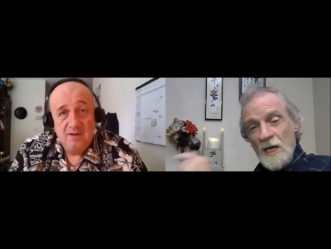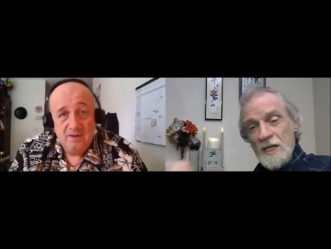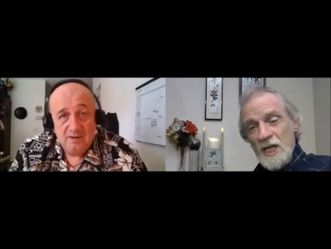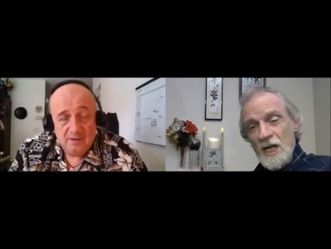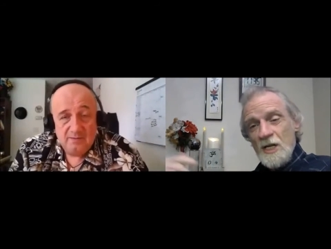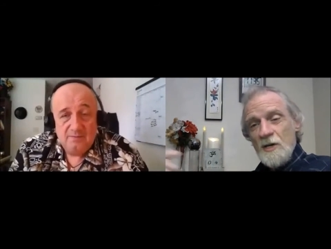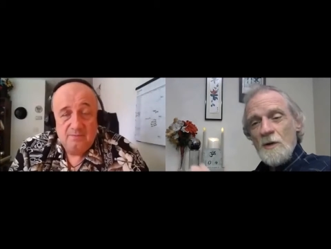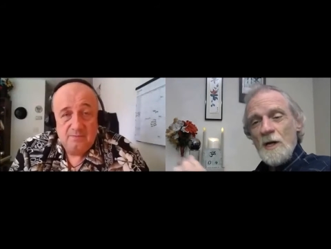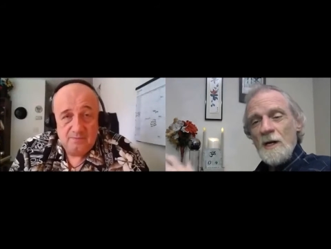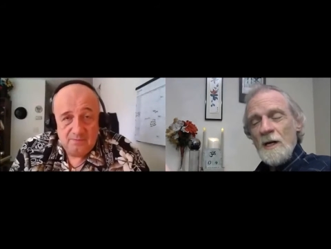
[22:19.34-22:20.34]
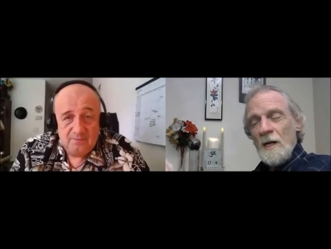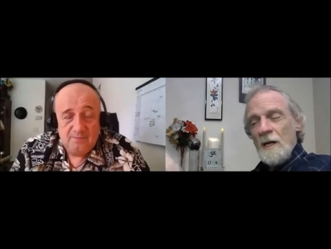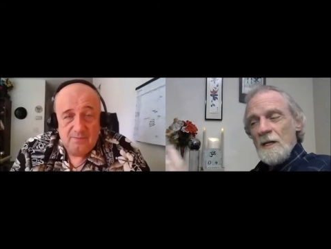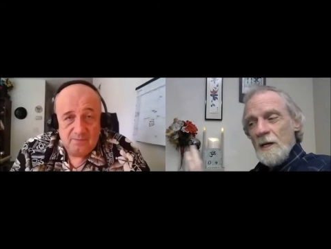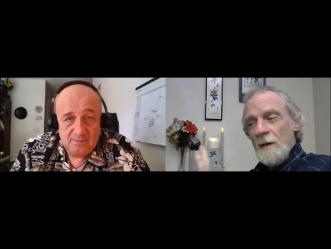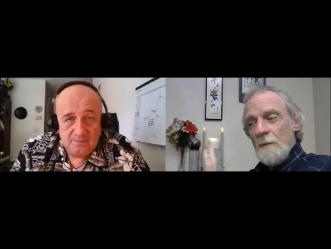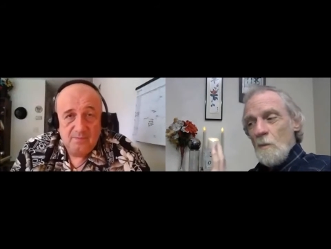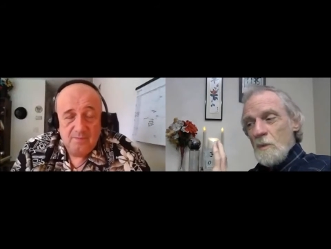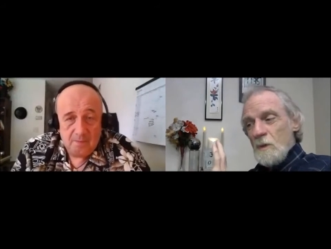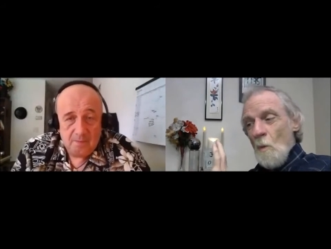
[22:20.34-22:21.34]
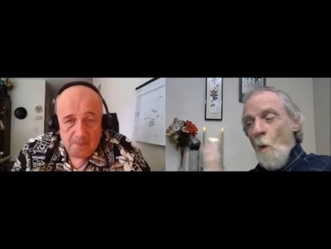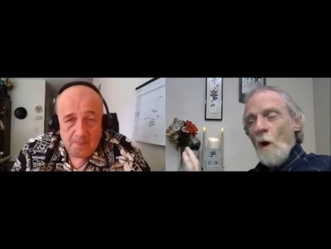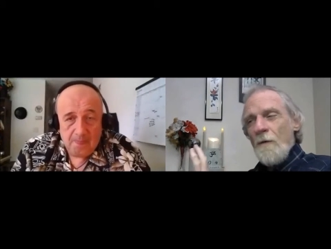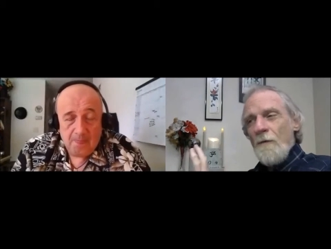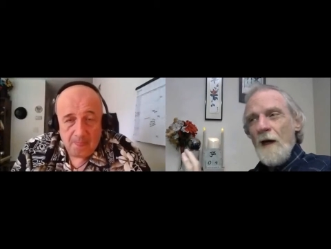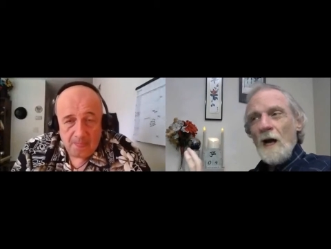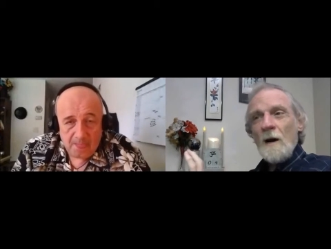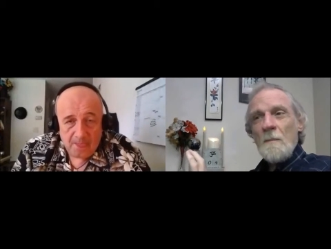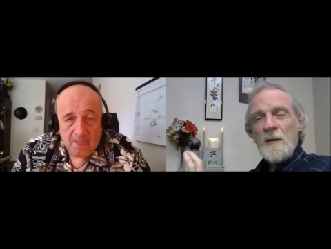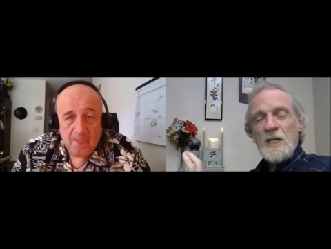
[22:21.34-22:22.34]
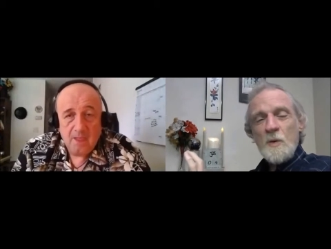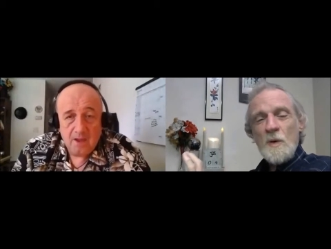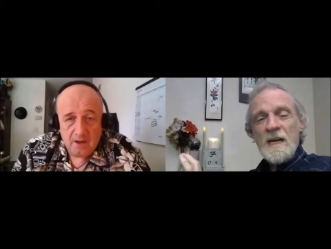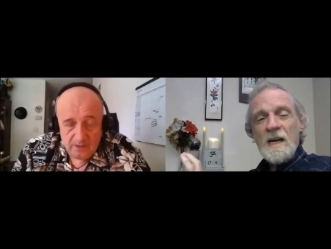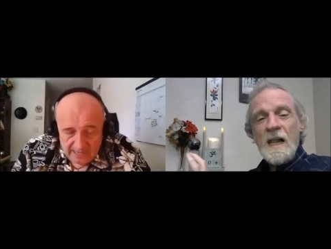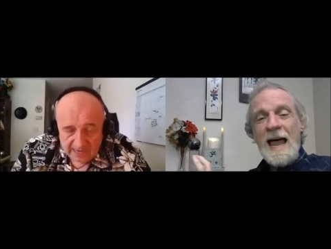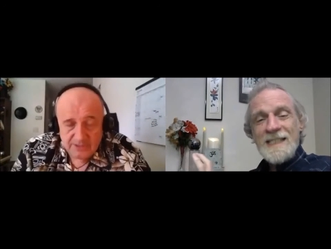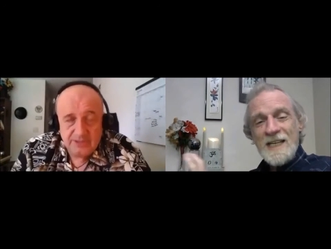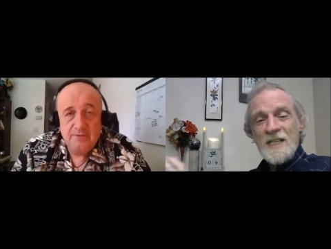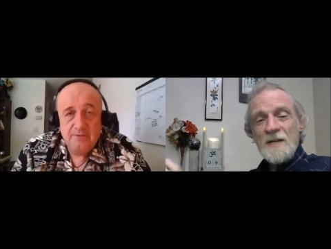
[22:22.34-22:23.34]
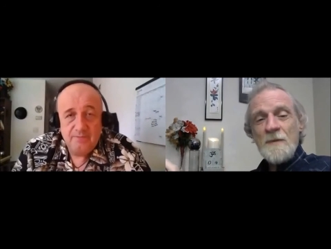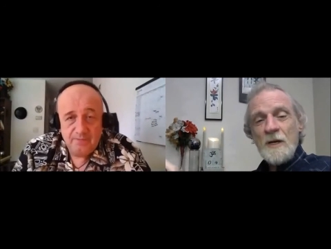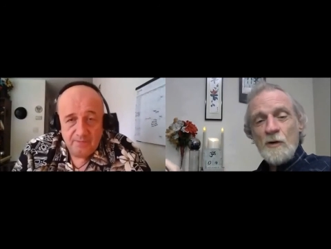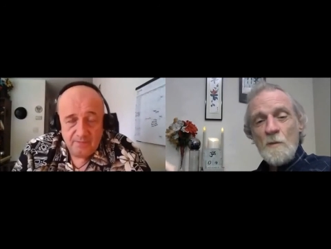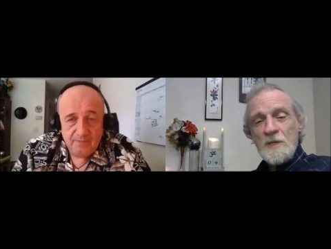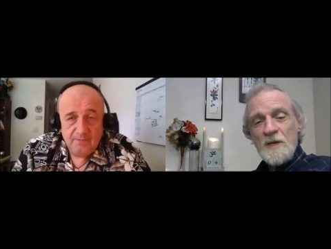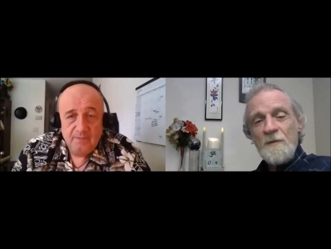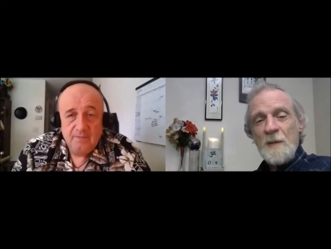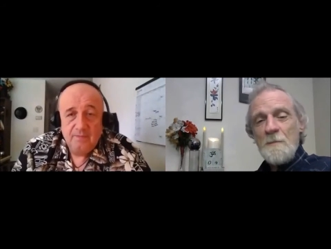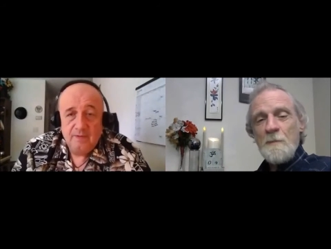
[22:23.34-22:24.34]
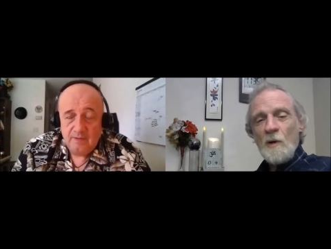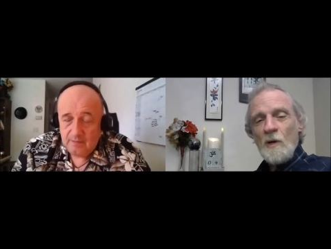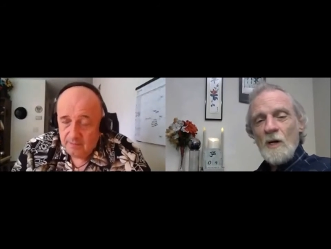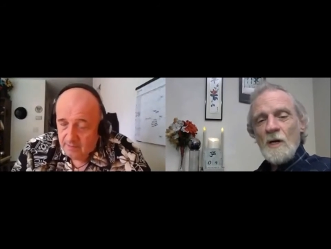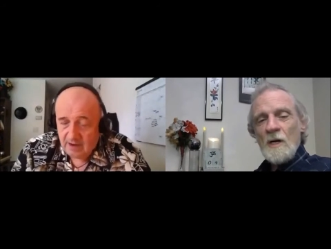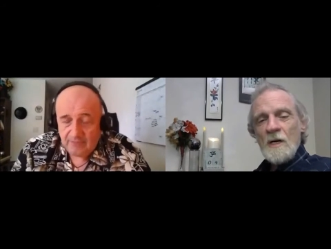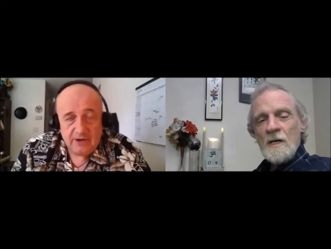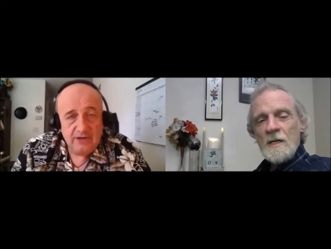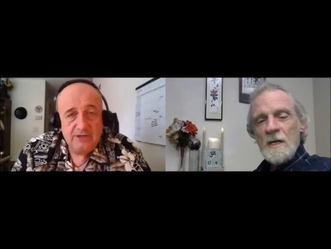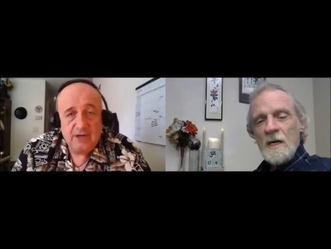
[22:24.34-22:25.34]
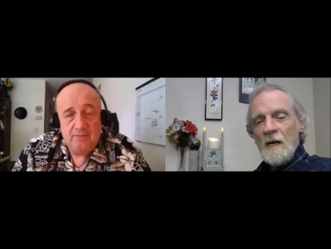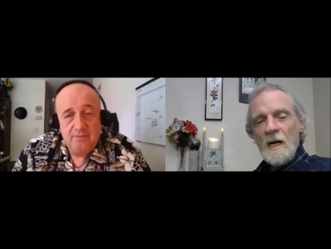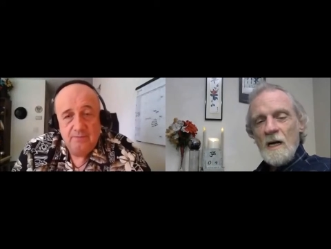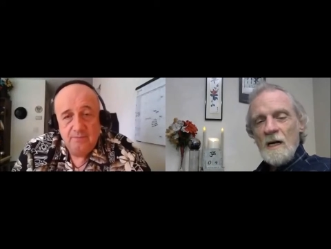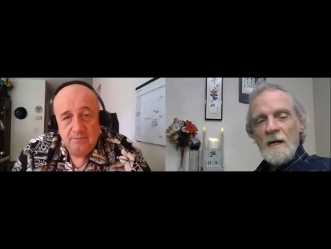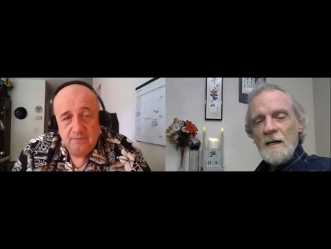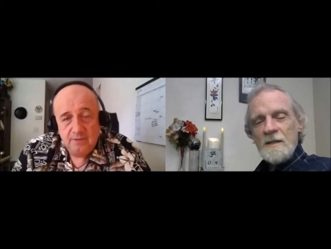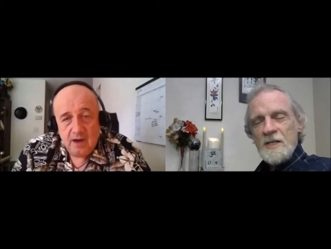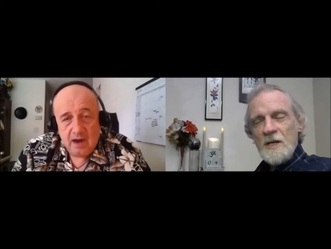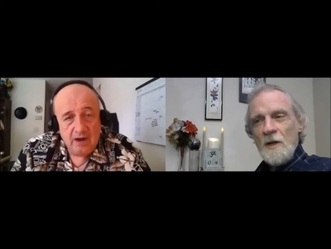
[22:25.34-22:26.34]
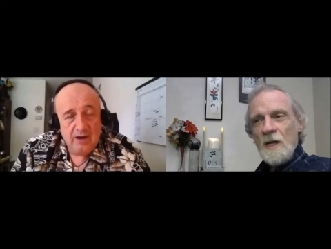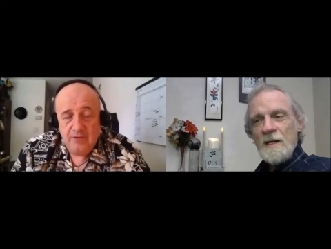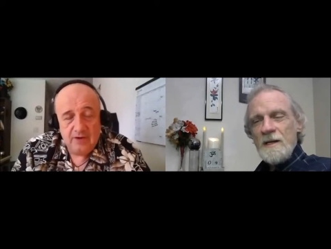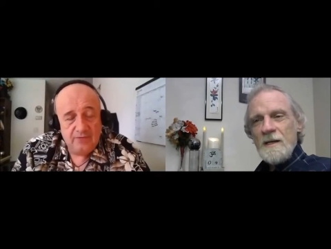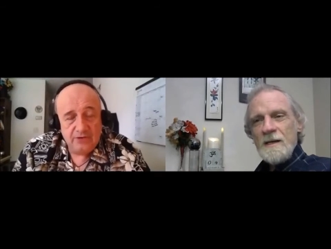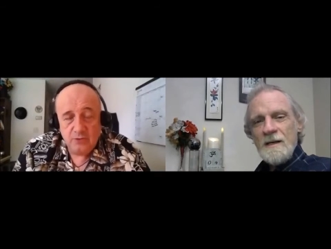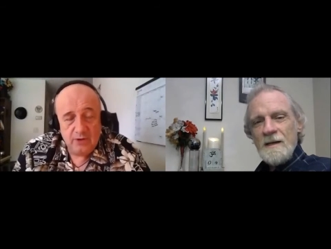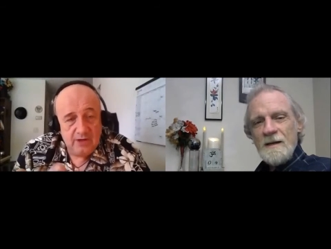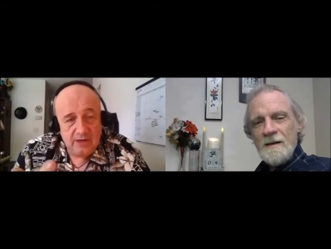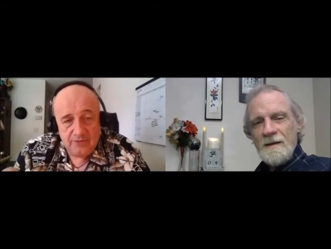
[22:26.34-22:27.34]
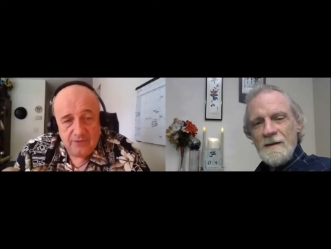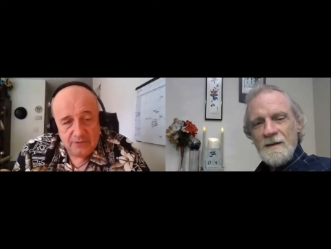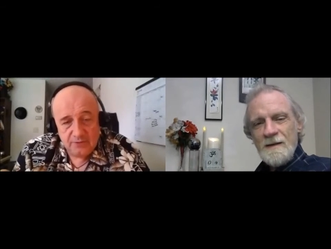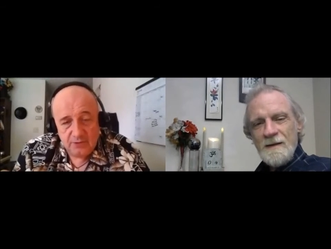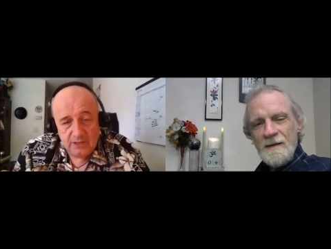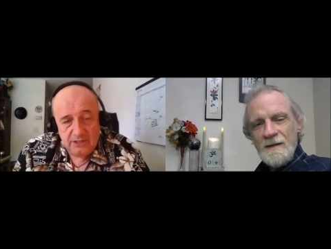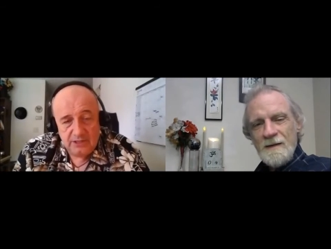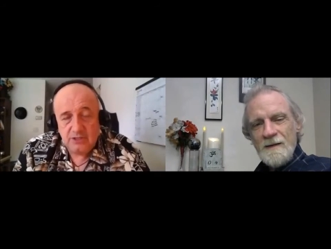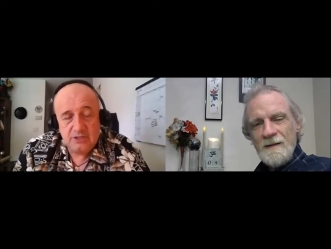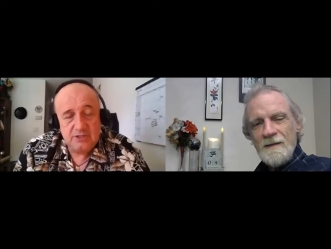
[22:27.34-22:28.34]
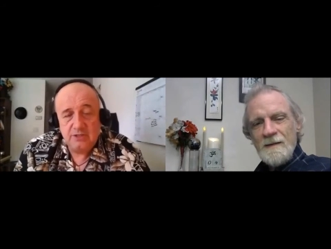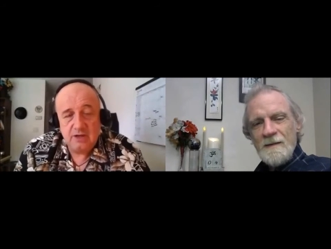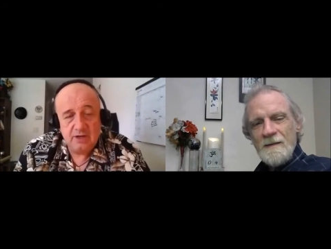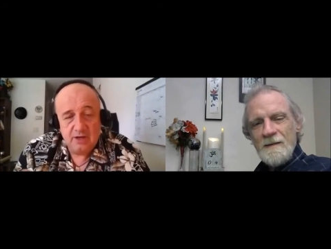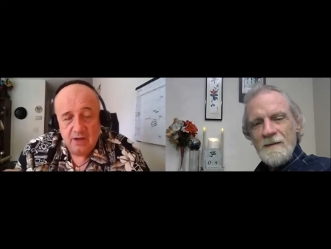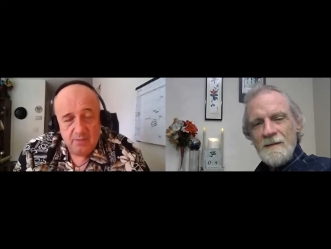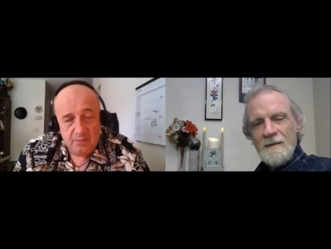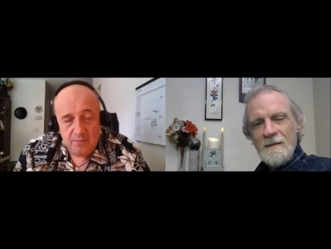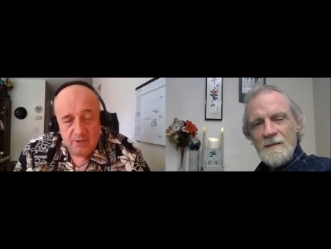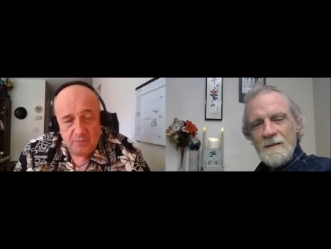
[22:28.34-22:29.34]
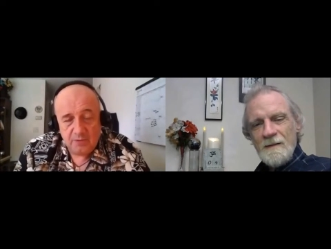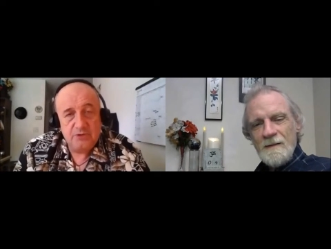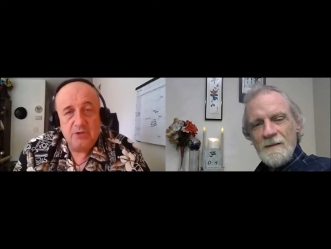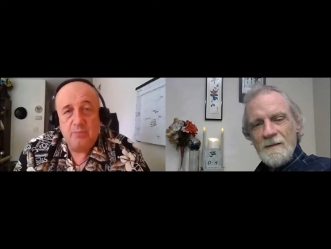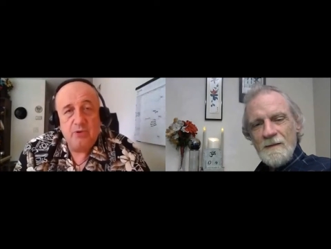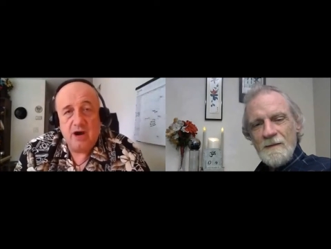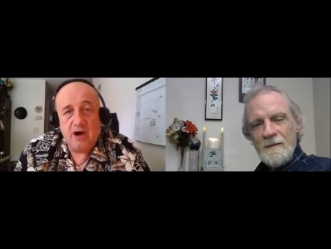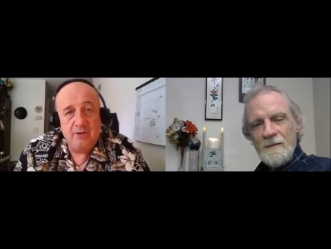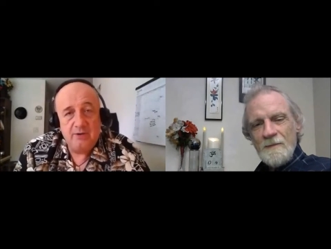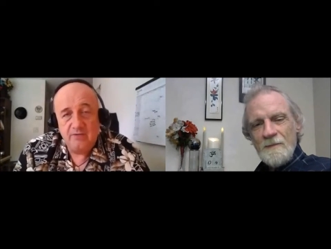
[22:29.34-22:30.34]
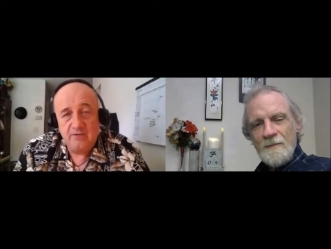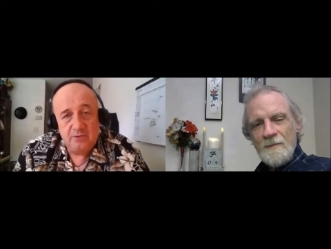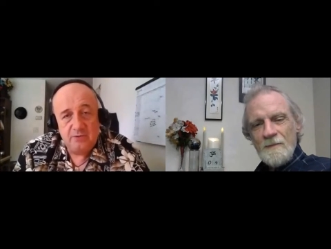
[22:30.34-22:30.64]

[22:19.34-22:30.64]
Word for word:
Speaker 1: continue the the warfare between classes yes. and groups of people.
Speaker 2: Definitely so. Uh, so if, if, it's re, if it's religious, uh, spiritual pride, whatever